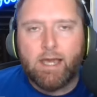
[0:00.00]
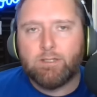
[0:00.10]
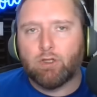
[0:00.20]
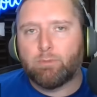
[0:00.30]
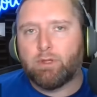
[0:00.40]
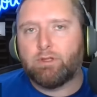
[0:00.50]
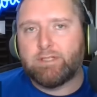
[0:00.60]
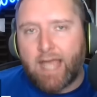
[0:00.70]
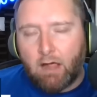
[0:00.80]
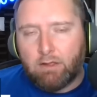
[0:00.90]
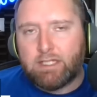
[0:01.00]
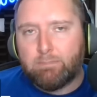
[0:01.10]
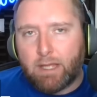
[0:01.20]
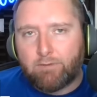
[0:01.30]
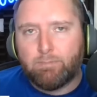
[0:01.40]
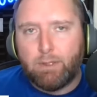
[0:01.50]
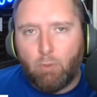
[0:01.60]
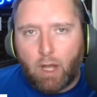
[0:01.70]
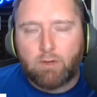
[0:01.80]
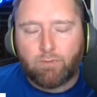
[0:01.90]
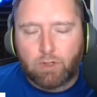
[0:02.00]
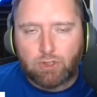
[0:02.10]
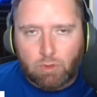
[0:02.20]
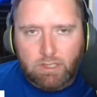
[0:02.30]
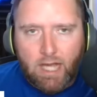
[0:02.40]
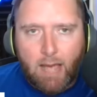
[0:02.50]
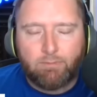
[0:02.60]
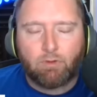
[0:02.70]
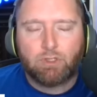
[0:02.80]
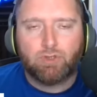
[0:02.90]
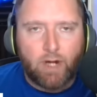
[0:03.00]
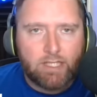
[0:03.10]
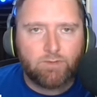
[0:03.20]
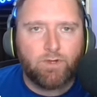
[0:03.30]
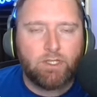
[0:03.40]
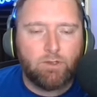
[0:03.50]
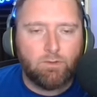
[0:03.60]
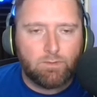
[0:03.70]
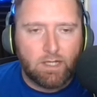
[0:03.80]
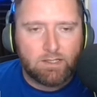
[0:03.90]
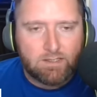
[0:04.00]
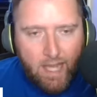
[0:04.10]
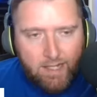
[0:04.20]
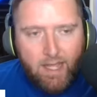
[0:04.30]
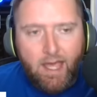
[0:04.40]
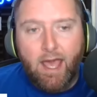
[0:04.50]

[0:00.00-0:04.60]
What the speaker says: His older brother, Dallin, did play for BYU for a short time before transferring to Utah State.